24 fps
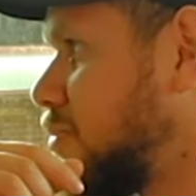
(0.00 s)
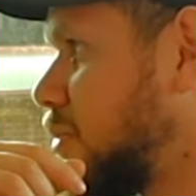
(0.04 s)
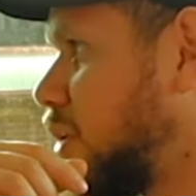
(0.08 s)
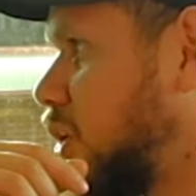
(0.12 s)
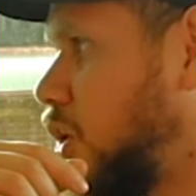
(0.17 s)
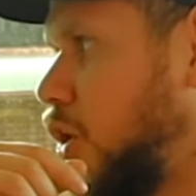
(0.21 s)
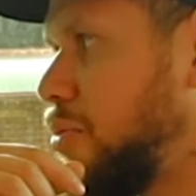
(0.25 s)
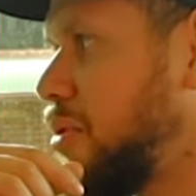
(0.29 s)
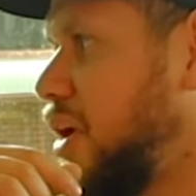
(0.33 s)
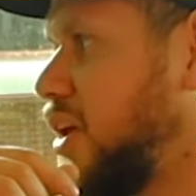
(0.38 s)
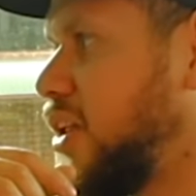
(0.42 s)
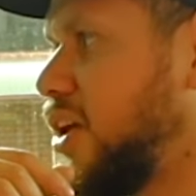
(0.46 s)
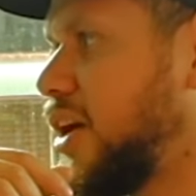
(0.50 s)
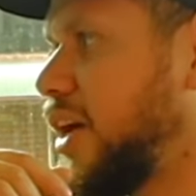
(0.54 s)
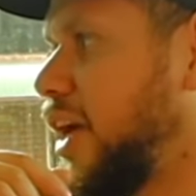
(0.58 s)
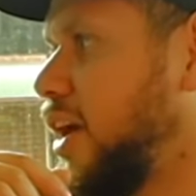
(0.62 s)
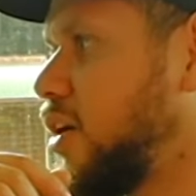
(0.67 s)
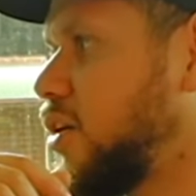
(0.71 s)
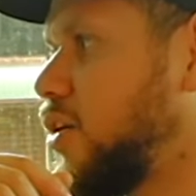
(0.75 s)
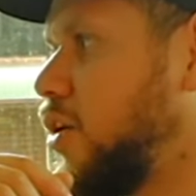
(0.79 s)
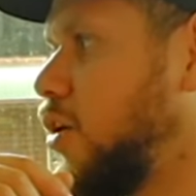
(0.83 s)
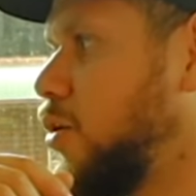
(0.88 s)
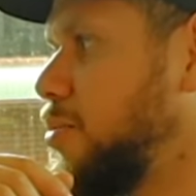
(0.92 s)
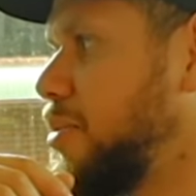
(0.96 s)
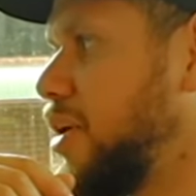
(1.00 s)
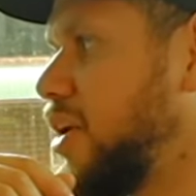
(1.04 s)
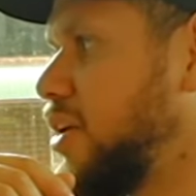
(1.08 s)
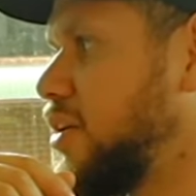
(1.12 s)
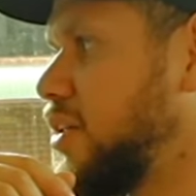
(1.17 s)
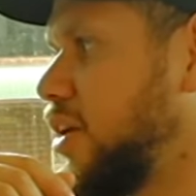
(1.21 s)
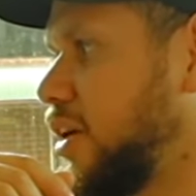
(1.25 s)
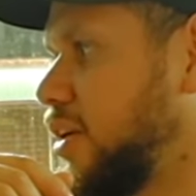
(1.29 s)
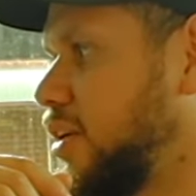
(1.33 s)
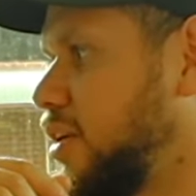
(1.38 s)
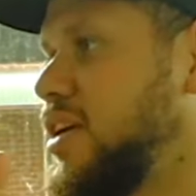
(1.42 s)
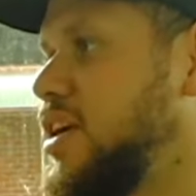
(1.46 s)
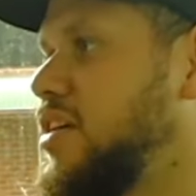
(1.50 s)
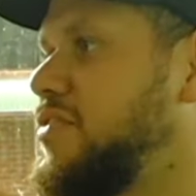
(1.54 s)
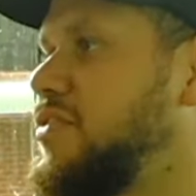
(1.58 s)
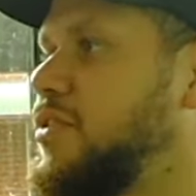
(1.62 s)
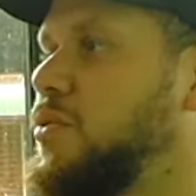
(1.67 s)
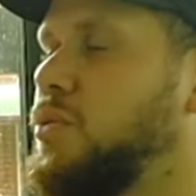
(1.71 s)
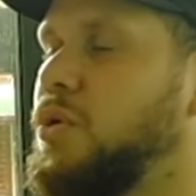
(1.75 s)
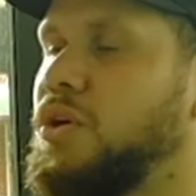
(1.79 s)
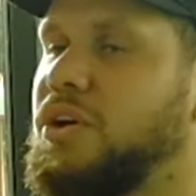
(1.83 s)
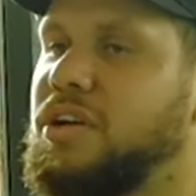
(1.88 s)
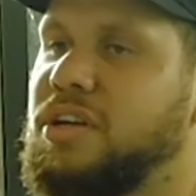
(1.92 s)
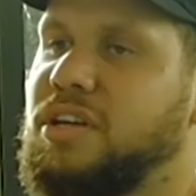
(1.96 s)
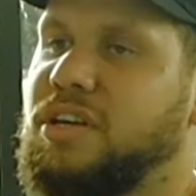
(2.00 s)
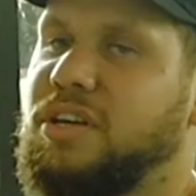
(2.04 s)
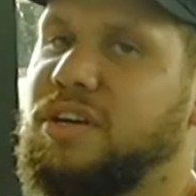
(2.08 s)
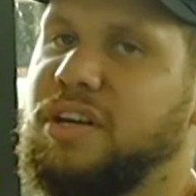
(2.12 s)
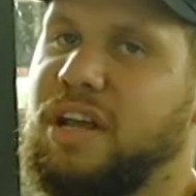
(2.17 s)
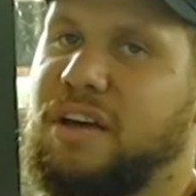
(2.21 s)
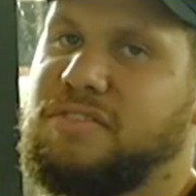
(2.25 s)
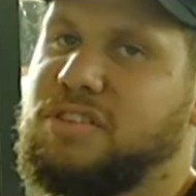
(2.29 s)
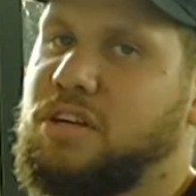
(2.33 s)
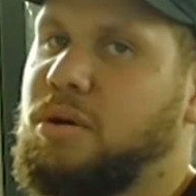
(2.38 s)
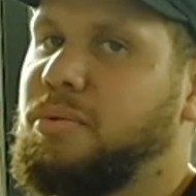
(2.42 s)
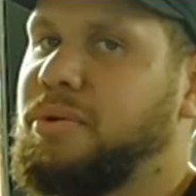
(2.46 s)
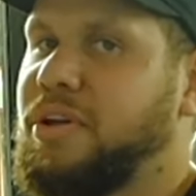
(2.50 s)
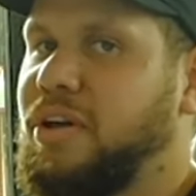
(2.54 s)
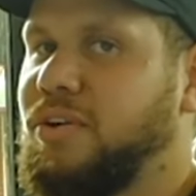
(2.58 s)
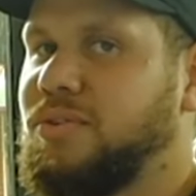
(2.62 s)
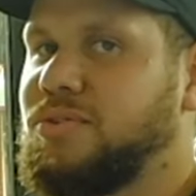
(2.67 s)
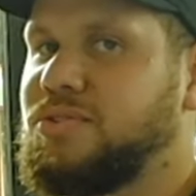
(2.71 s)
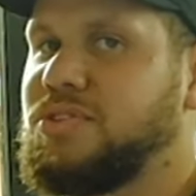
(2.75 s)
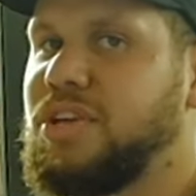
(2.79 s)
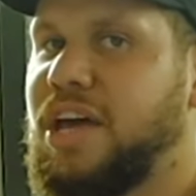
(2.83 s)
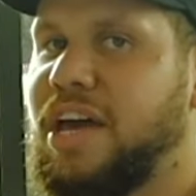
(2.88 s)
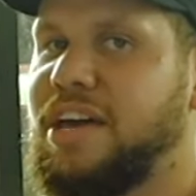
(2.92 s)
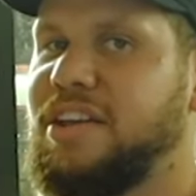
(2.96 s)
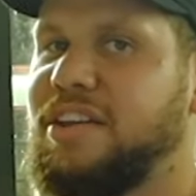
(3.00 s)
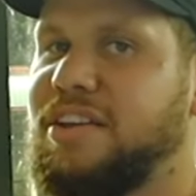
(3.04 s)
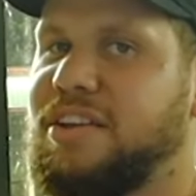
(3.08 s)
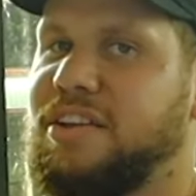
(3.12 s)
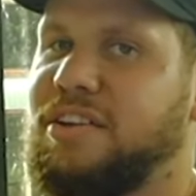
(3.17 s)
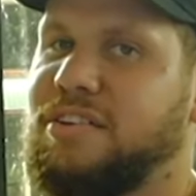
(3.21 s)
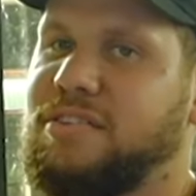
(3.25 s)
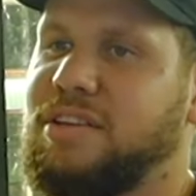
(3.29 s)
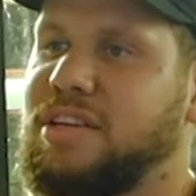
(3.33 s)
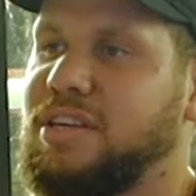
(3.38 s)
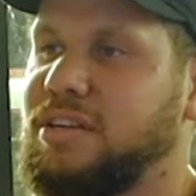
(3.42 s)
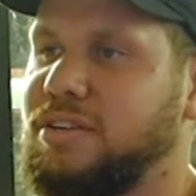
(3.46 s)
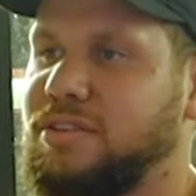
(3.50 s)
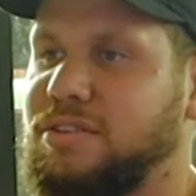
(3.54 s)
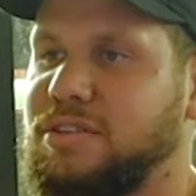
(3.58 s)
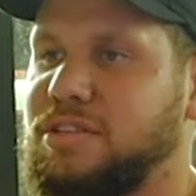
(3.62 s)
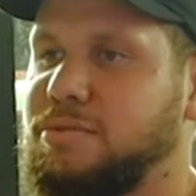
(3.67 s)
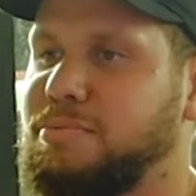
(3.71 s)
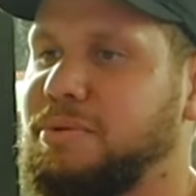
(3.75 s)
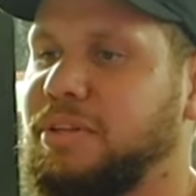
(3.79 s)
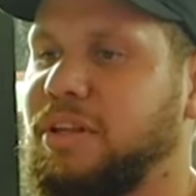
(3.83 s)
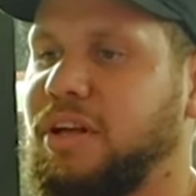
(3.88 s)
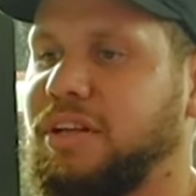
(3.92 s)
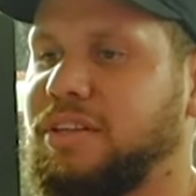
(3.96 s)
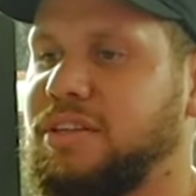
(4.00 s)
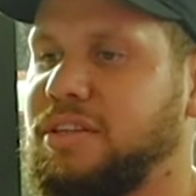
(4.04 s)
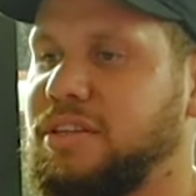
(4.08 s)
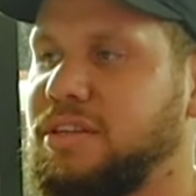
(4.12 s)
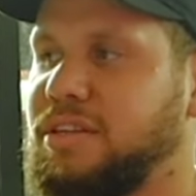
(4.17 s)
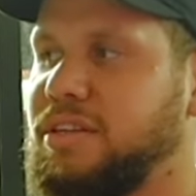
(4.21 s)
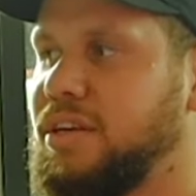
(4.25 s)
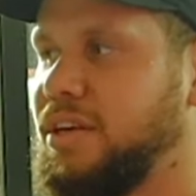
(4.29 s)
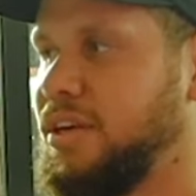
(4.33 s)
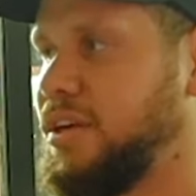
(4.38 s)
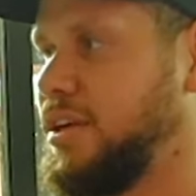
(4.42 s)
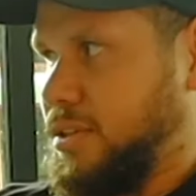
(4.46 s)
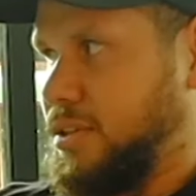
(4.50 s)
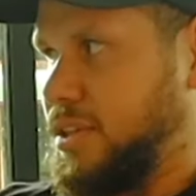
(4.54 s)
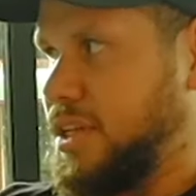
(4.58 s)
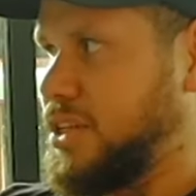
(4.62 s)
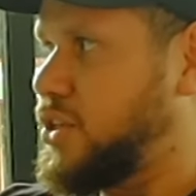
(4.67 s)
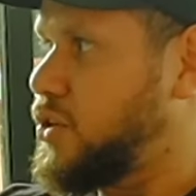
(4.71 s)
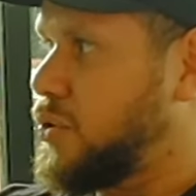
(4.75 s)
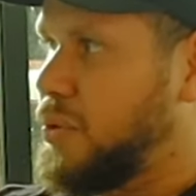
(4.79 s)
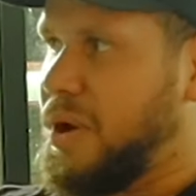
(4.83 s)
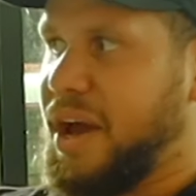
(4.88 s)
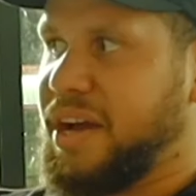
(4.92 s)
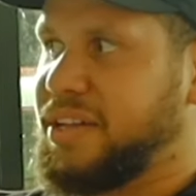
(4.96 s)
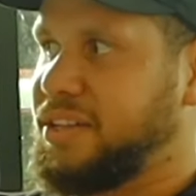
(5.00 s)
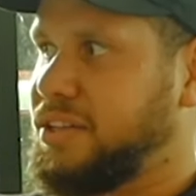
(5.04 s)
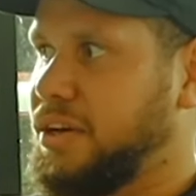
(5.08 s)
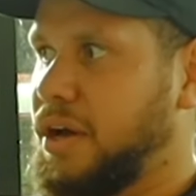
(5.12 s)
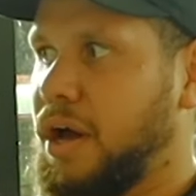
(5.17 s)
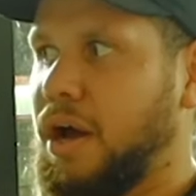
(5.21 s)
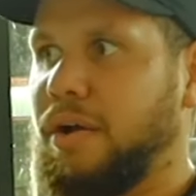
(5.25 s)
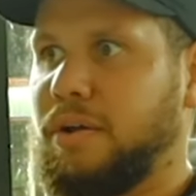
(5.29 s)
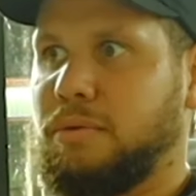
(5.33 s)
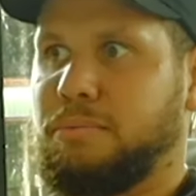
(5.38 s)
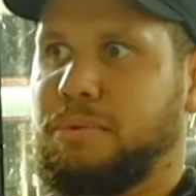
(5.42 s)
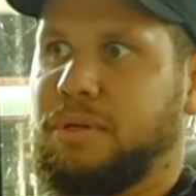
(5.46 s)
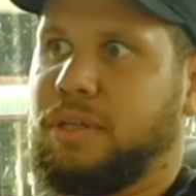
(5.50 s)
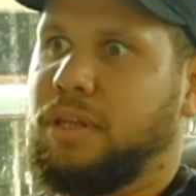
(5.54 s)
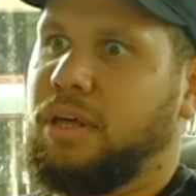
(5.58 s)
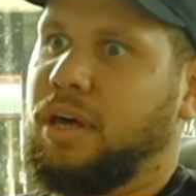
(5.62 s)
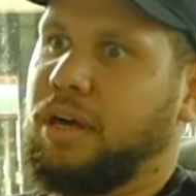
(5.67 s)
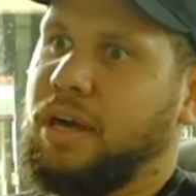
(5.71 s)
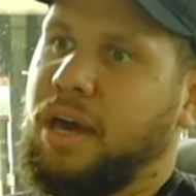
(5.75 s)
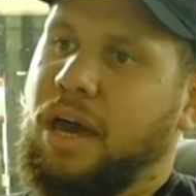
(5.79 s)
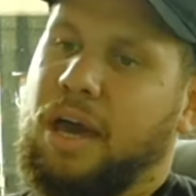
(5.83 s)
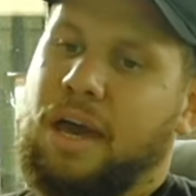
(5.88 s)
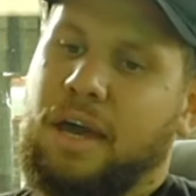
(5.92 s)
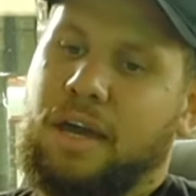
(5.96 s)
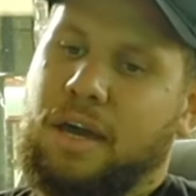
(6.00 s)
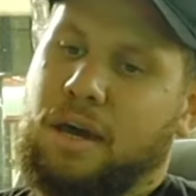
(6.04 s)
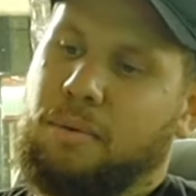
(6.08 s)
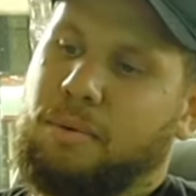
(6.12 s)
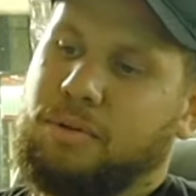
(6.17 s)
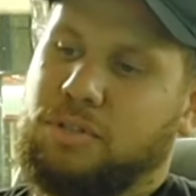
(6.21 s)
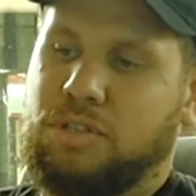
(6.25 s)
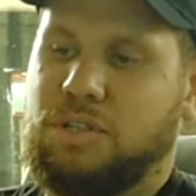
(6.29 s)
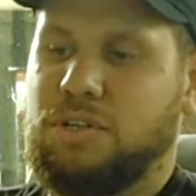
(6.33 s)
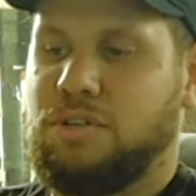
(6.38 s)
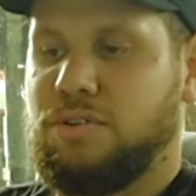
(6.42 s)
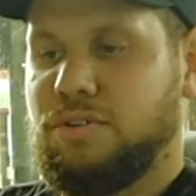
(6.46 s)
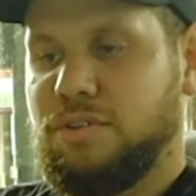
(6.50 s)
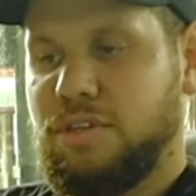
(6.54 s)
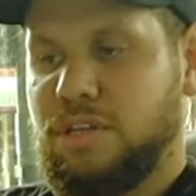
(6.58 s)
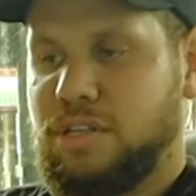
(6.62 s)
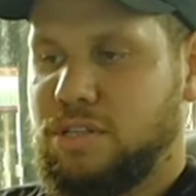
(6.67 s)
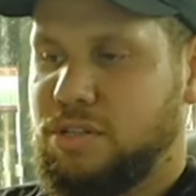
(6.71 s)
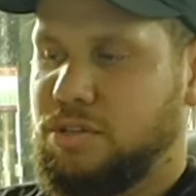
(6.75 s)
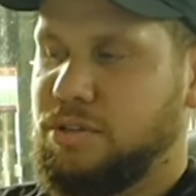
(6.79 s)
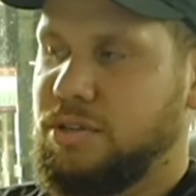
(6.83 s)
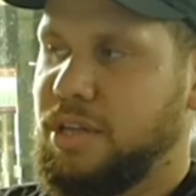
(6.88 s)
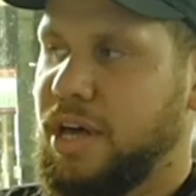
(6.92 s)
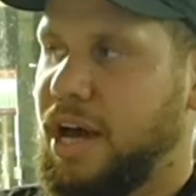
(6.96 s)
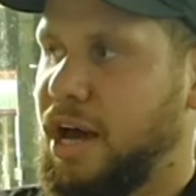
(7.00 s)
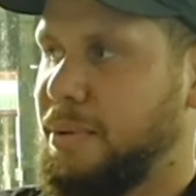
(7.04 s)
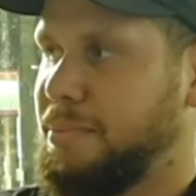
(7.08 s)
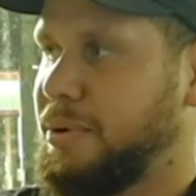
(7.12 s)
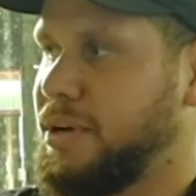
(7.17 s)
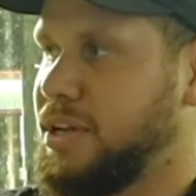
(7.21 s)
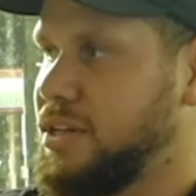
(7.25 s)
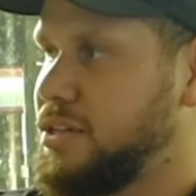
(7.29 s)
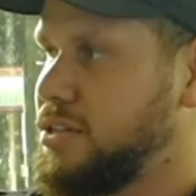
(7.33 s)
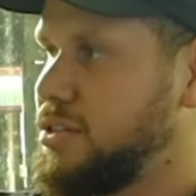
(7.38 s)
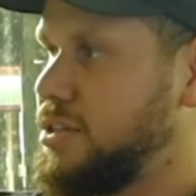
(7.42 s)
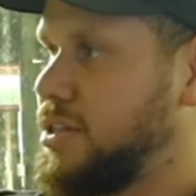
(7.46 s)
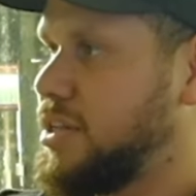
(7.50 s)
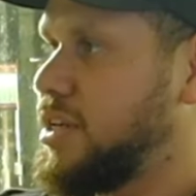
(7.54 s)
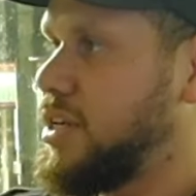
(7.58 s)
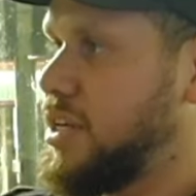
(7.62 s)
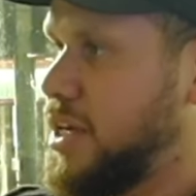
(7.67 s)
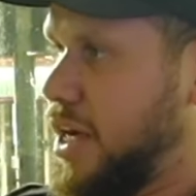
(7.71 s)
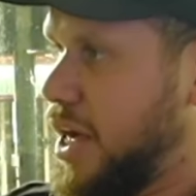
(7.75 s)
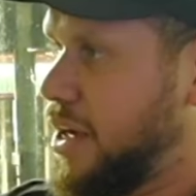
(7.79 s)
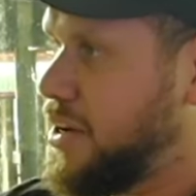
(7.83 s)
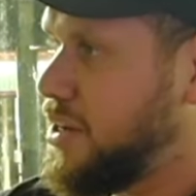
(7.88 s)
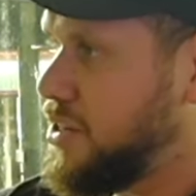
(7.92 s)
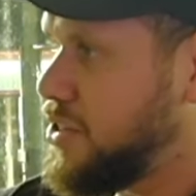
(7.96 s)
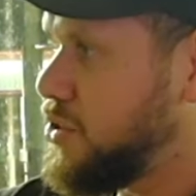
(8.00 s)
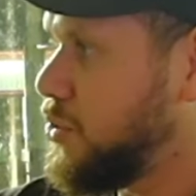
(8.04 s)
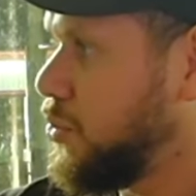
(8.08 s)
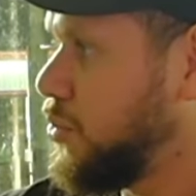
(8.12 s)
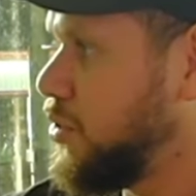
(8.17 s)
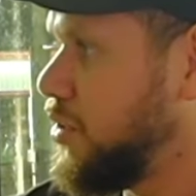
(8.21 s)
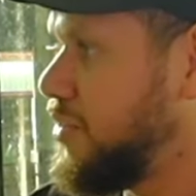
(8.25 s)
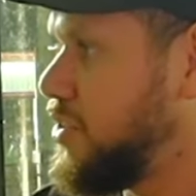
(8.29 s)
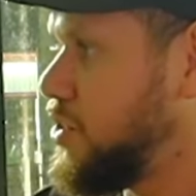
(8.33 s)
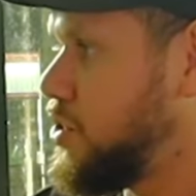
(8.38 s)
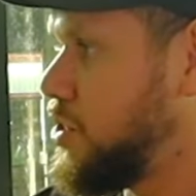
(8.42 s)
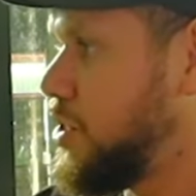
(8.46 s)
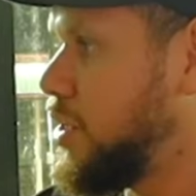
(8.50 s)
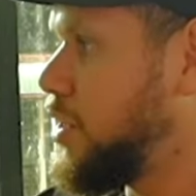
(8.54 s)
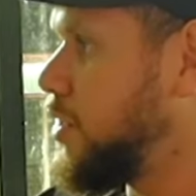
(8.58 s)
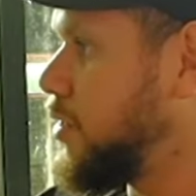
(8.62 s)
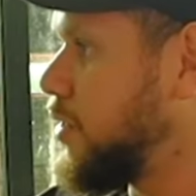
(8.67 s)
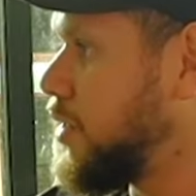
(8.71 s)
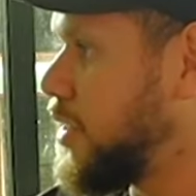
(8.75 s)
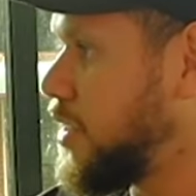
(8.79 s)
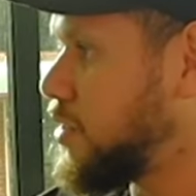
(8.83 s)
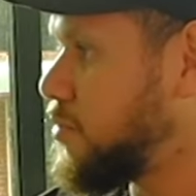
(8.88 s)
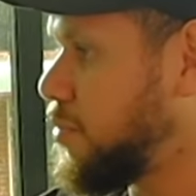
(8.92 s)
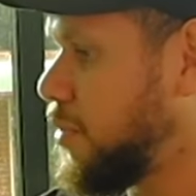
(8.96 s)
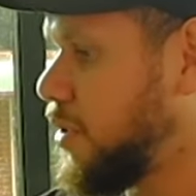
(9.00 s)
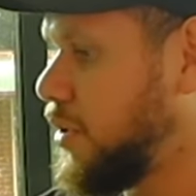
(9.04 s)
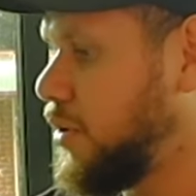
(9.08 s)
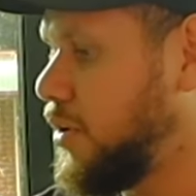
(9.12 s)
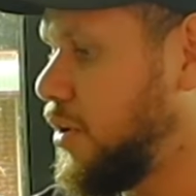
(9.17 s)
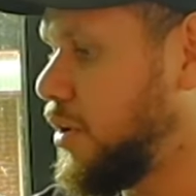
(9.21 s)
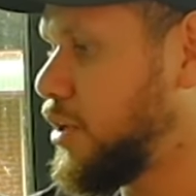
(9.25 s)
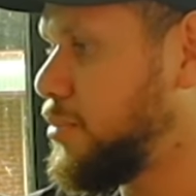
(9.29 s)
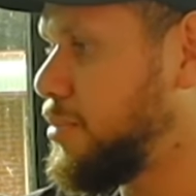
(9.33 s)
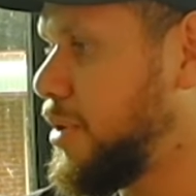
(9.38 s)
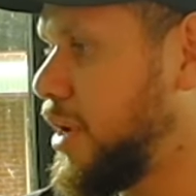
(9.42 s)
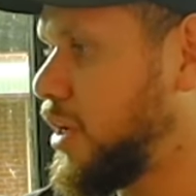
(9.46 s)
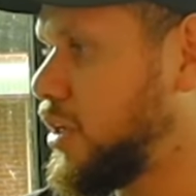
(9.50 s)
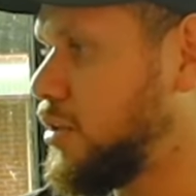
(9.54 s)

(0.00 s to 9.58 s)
I like how Colman, like, if you wanted, he could have someone else to edit it, and he could just be like the the director and be like, "Hey, I want you to do this, do that," but he's the, he edits all of his shit, and that's what I like about